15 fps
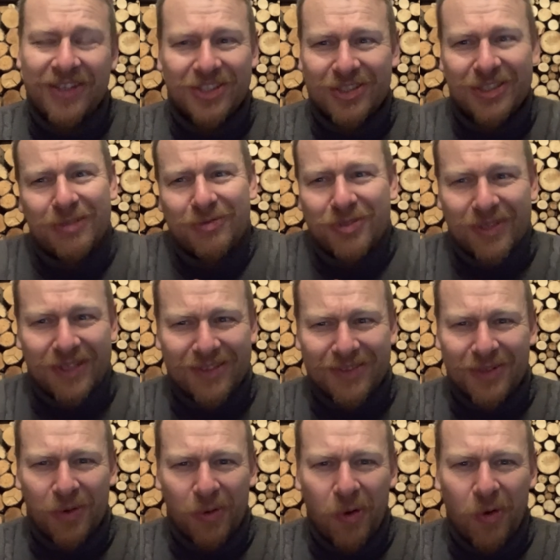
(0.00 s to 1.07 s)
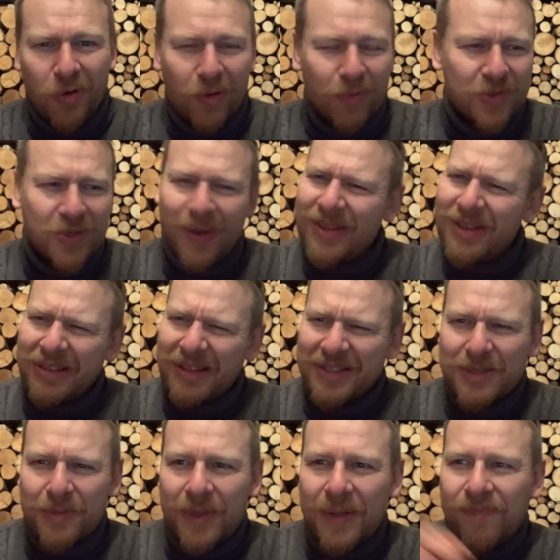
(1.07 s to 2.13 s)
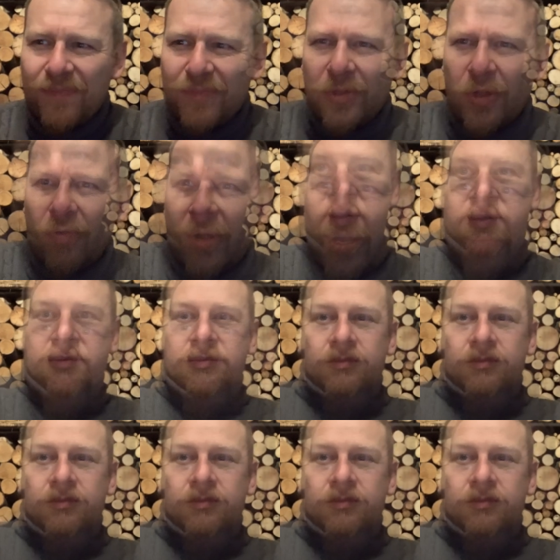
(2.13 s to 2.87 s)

She's literally, you know, hung up. So I think that's a bit not right.